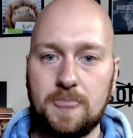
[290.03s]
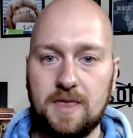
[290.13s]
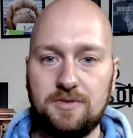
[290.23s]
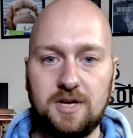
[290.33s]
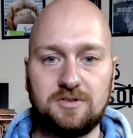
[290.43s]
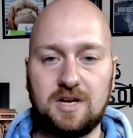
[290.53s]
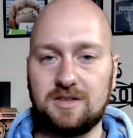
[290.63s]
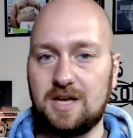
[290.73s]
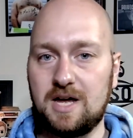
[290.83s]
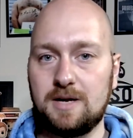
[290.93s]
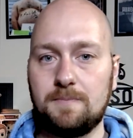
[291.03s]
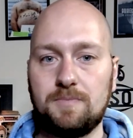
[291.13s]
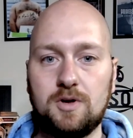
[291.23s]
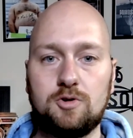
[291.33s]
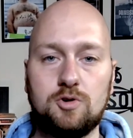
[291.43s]
things like that,
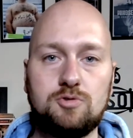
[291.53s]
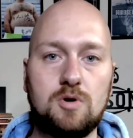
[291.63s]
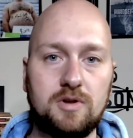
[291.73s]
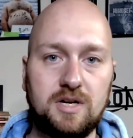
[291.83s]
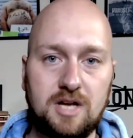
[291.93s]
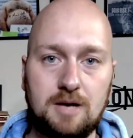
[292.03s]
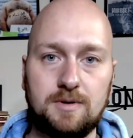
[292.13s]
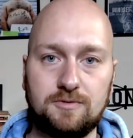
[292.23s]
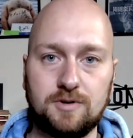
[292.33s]
good quality tablet for